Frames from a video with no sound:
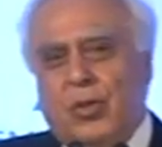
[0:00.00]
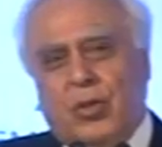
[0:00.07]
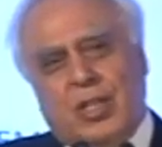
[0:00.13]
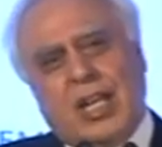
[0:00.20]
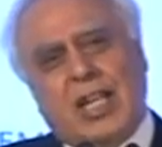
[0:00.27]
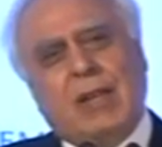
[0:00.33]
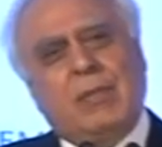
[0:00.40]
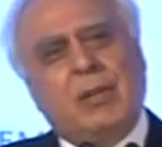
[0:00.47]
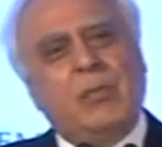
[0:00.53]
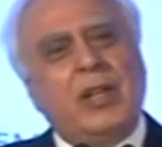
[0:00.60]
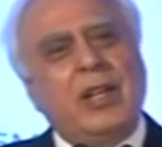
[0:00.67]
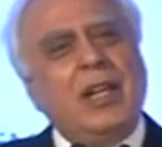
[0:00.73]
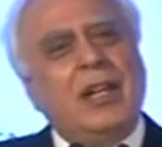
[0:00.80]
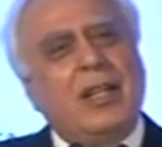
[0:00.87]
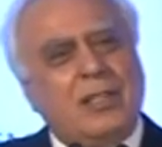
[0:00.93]
you set up a
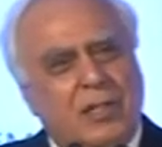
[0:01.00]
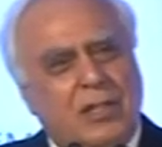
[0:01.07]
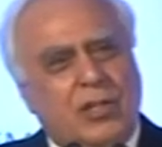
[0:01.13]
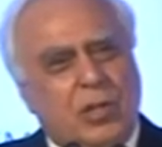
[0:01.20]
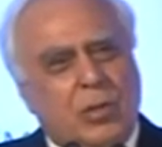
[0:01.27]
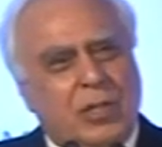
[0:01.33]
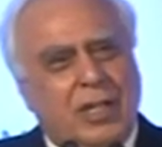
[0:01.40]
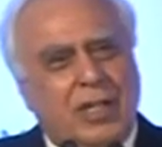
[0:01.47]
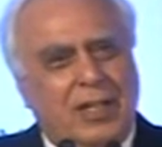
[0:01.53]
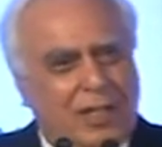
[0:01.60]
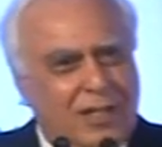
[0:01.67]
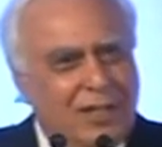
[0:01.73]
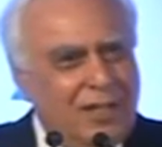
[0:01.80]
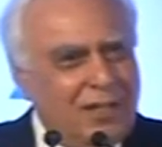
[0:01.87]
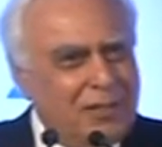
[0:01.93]
marine institute in
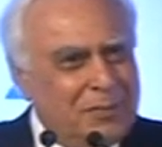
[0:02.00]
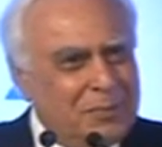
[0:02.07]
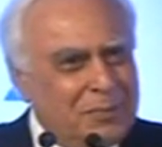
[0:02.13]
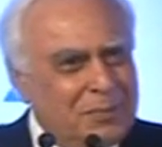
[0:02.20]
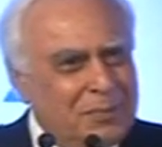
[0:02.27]
India,